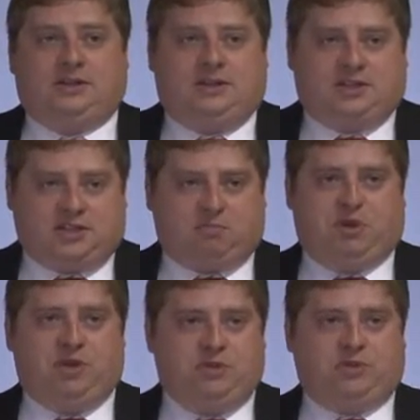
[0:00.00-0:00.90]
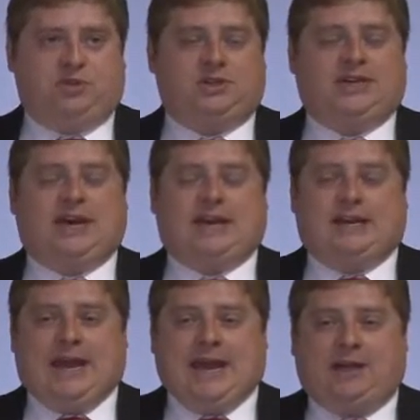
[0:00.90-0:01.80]
dispute
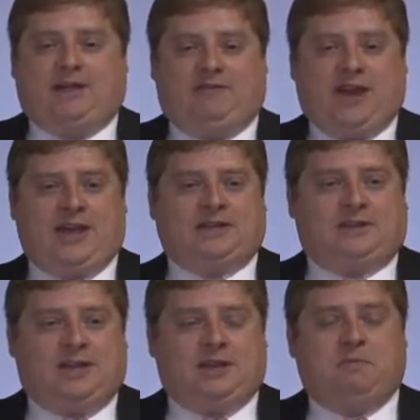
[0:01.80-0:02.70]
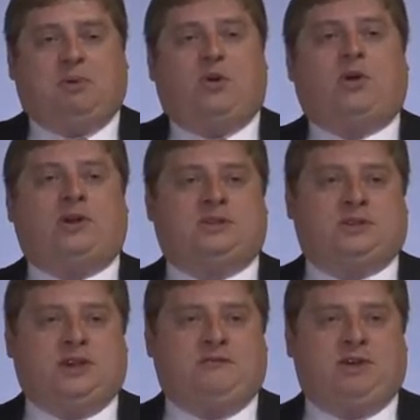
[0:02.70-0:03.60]
and elevate the
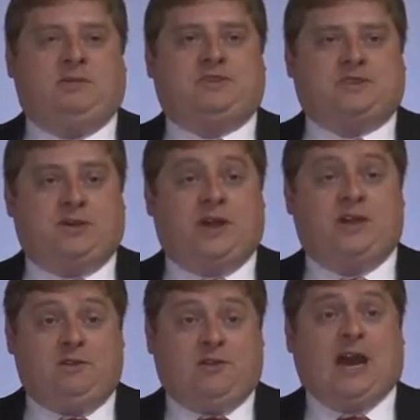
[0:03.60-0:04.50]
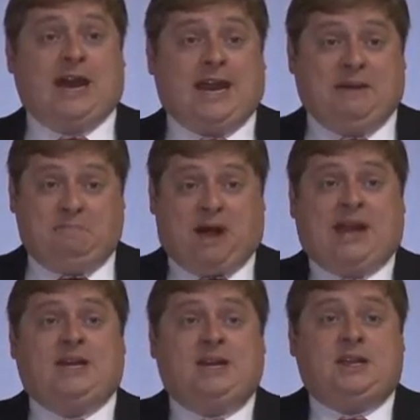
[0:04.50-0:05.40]
importance of it so that you've got a
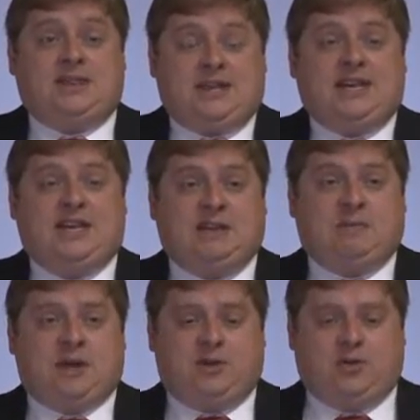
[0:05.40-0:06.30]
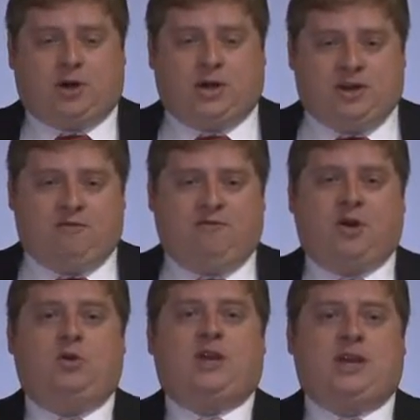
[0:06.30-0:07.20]
mighty theme and you are
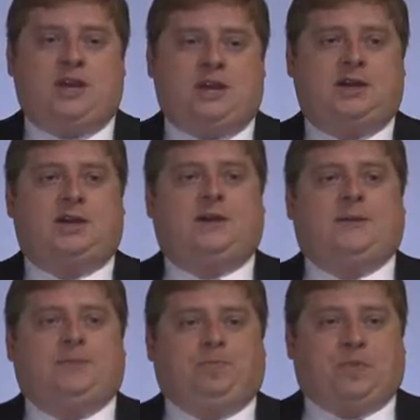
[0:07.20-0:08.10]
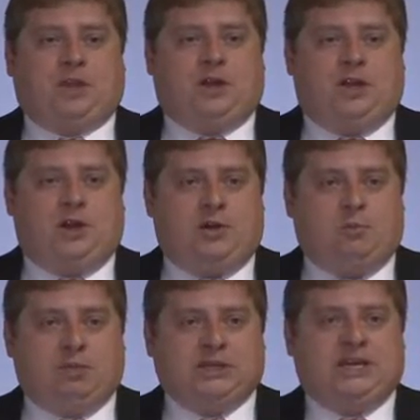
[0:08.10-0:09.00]
invoking,
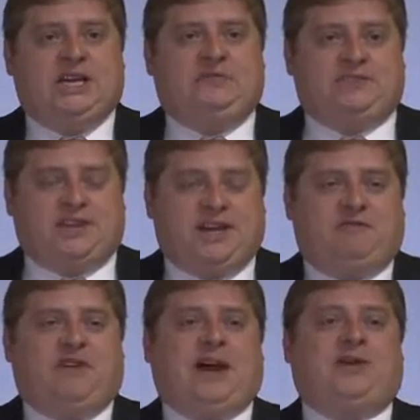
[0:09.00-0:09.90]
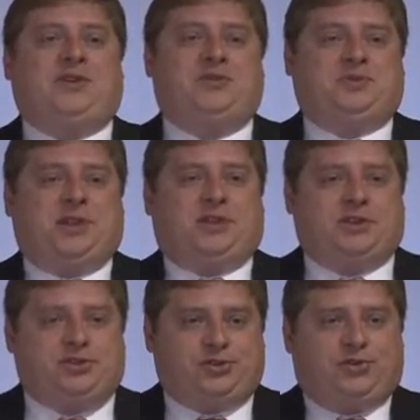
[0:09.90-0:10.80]
beliefs and values that
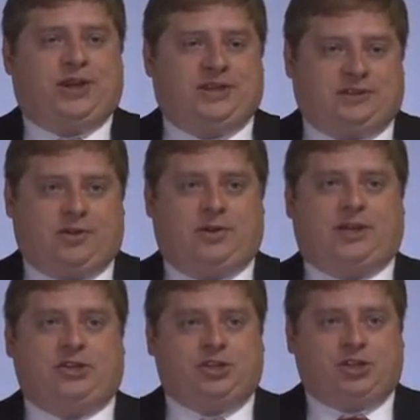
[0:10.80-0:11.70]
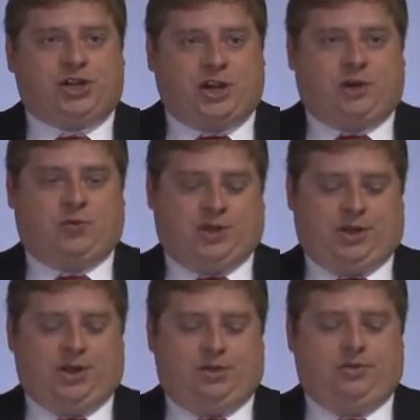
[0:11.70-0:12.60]
the jury is going to share
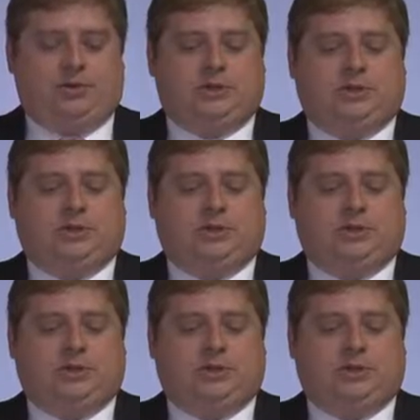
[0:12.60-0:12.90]
with you.